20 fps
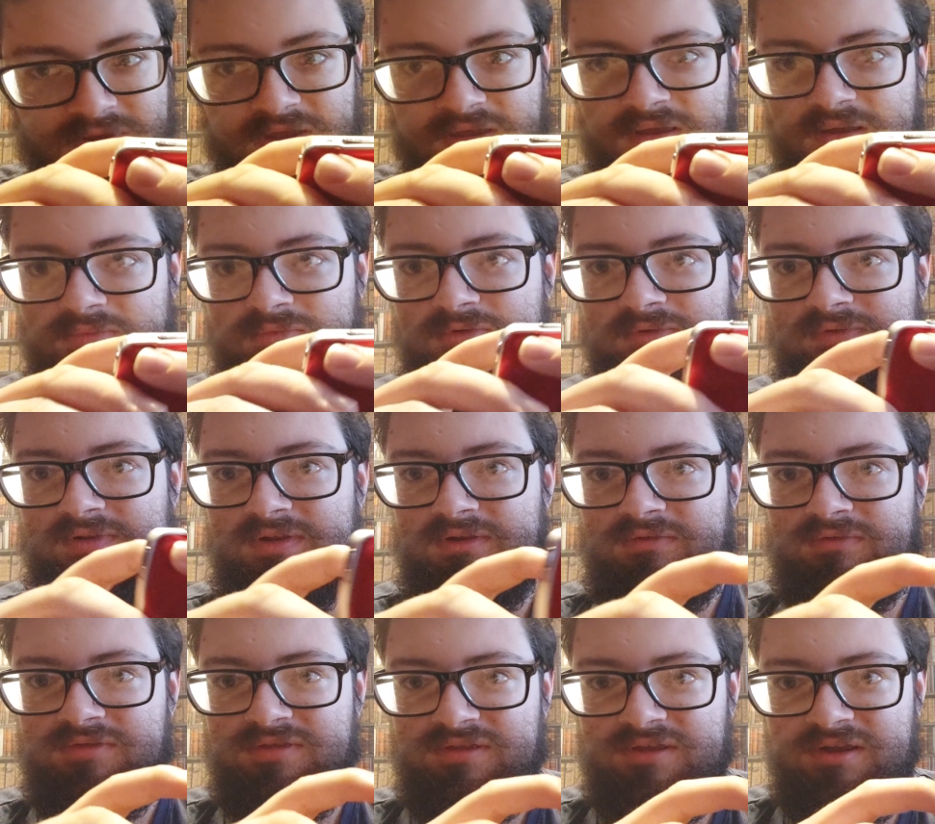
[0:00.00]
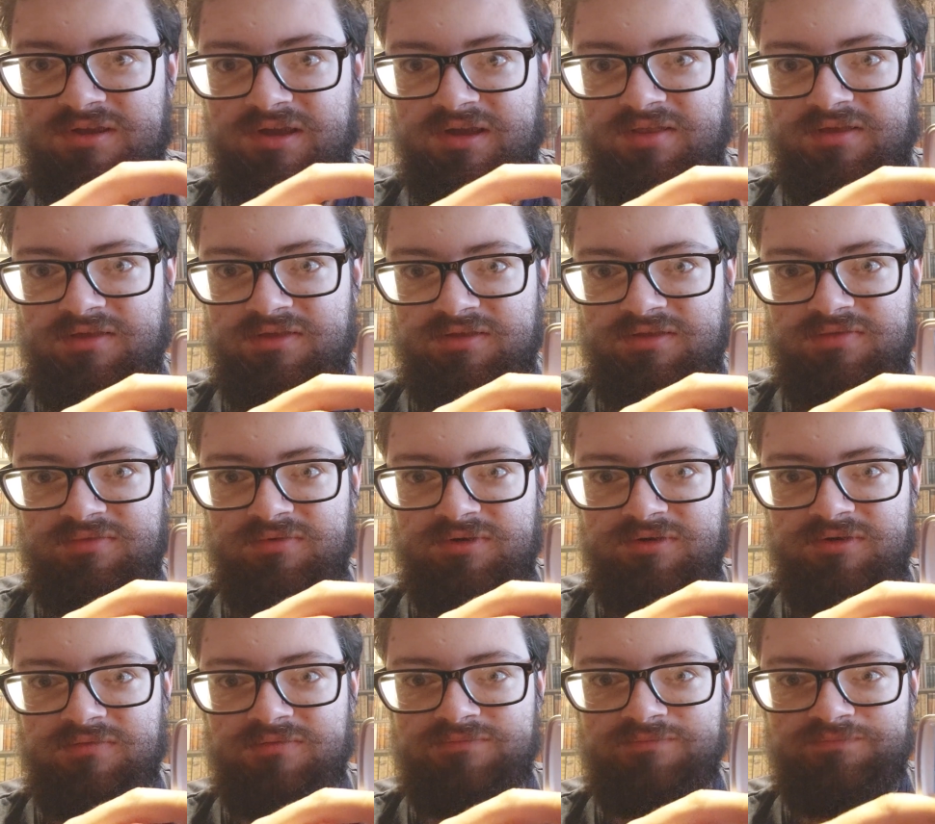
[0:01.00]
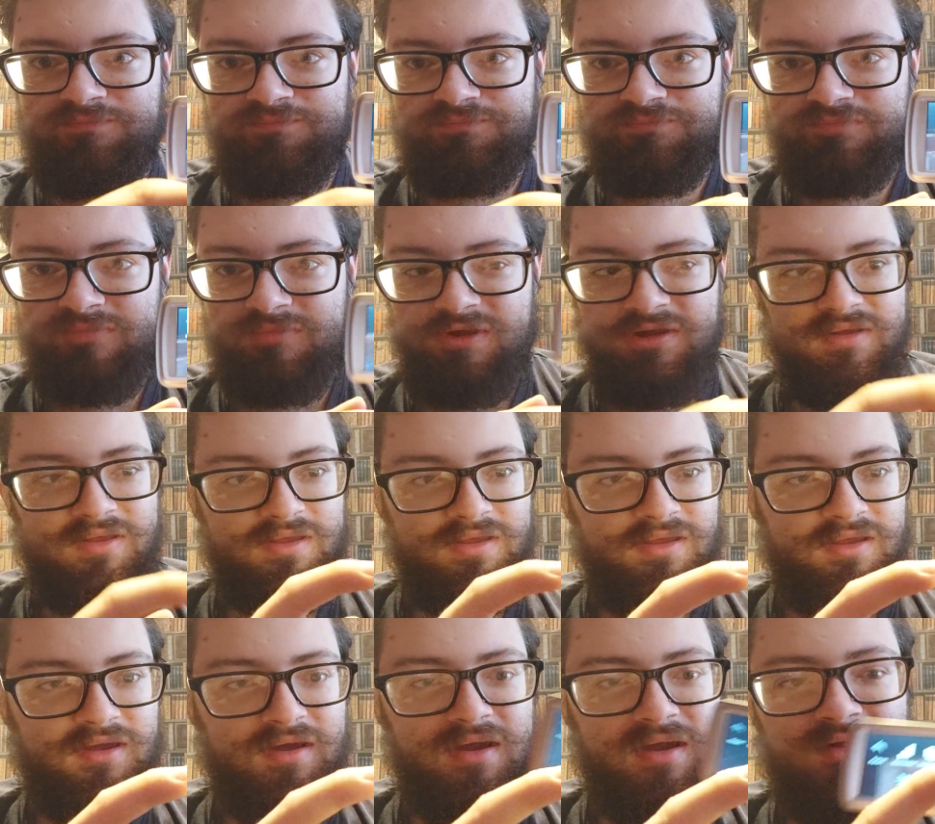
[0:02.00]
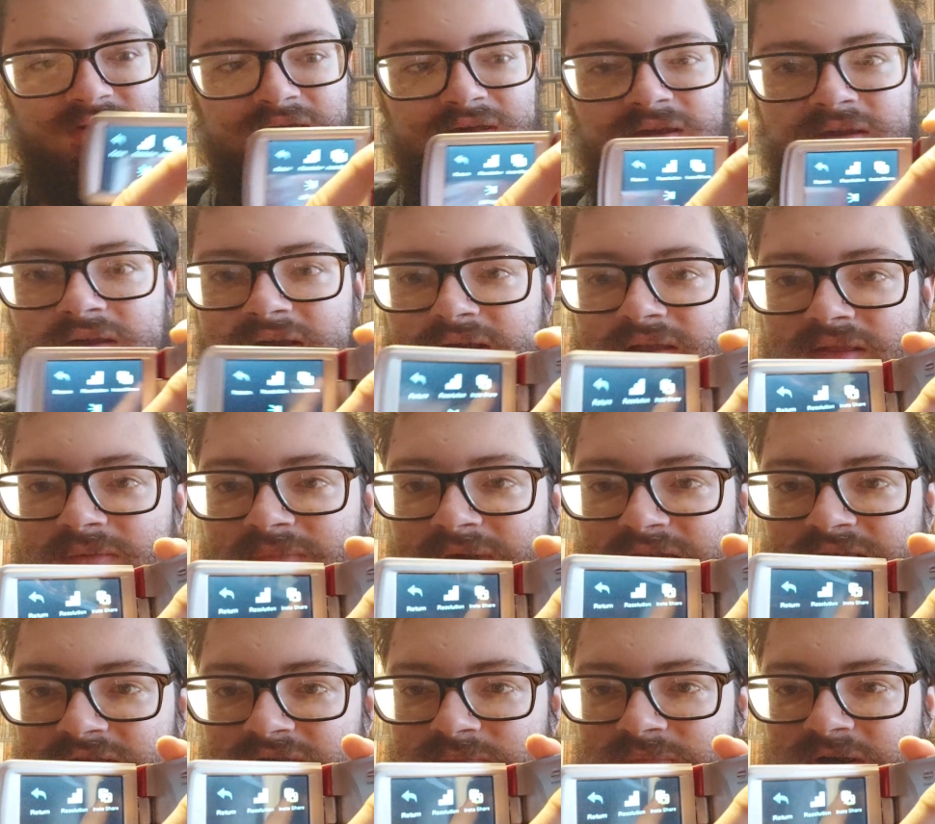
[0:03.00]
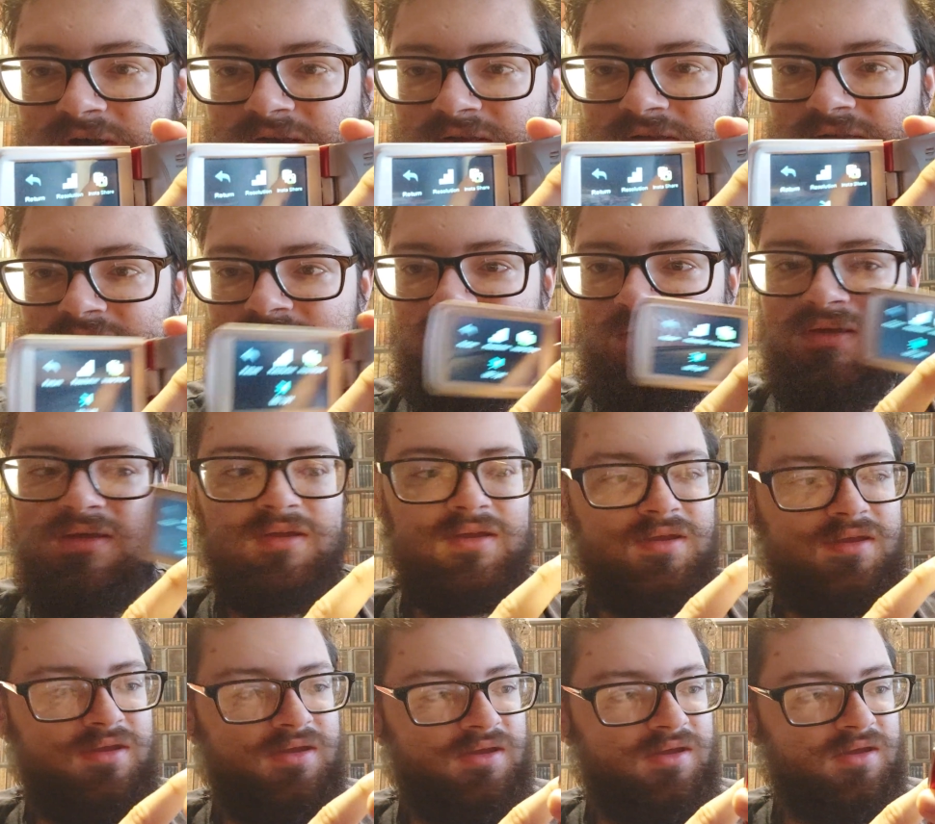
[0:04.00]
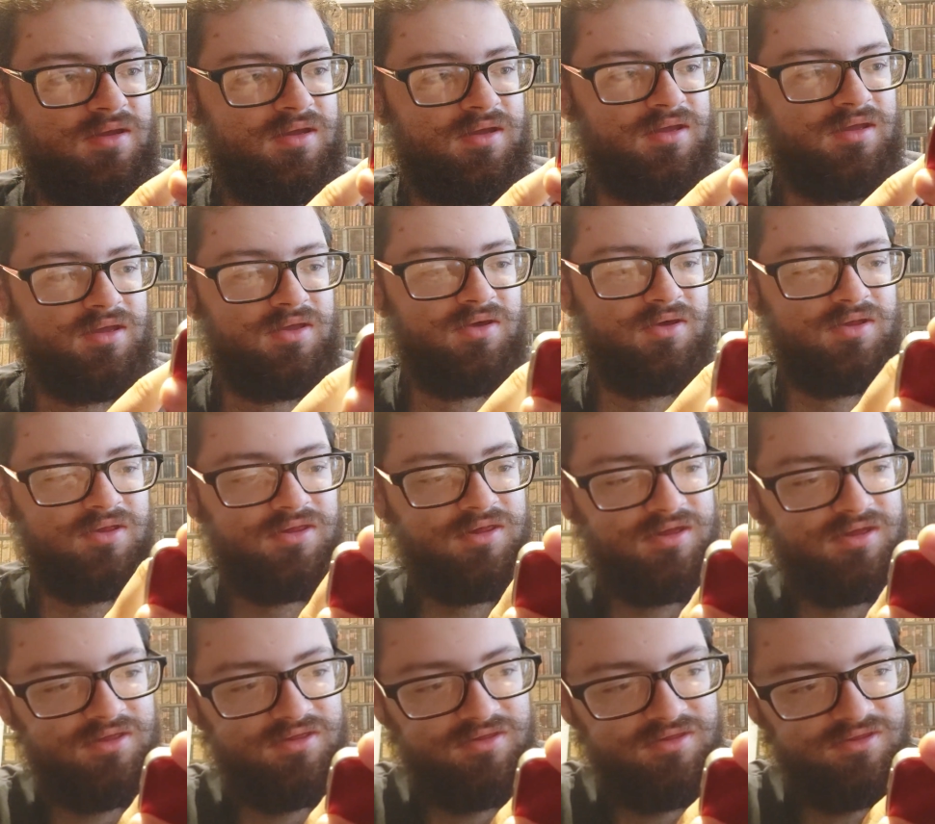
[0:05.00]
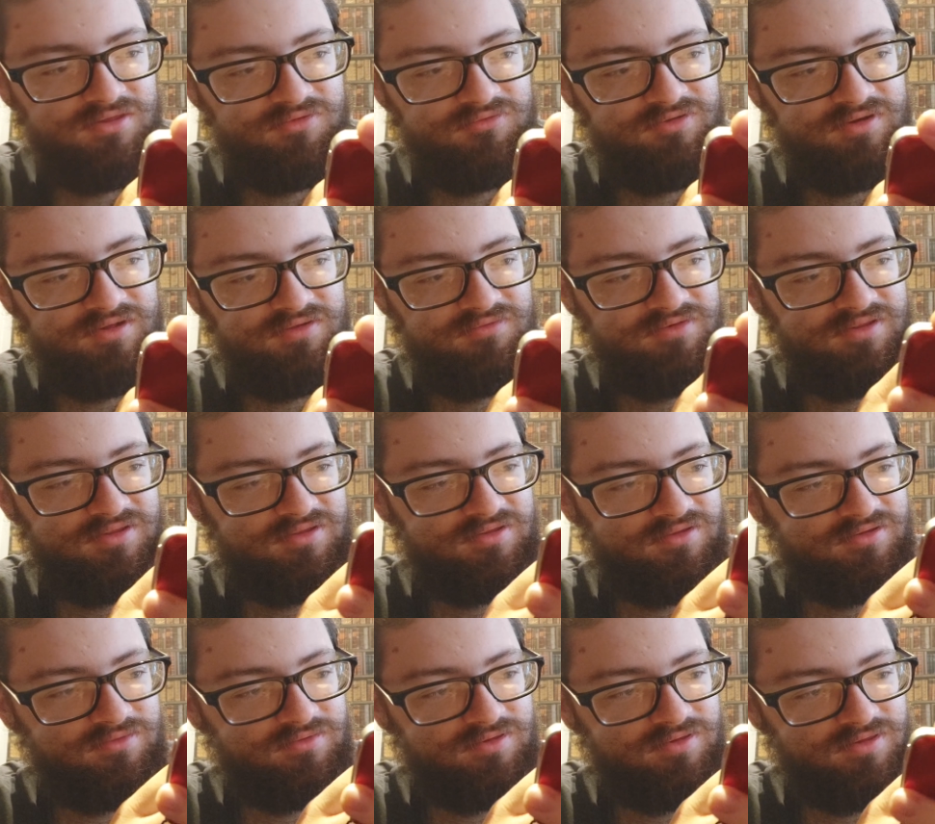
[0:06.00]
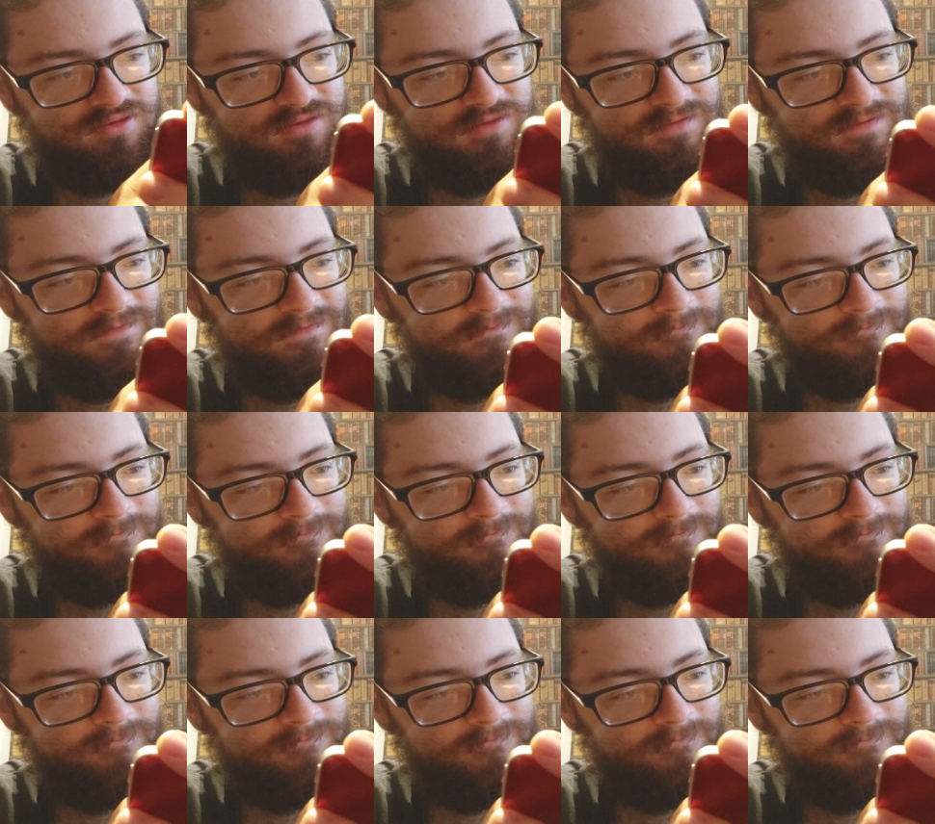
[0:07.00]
it comes with a little stylus as well. So there you actually, you hit the menu button. You can change the screen resolution.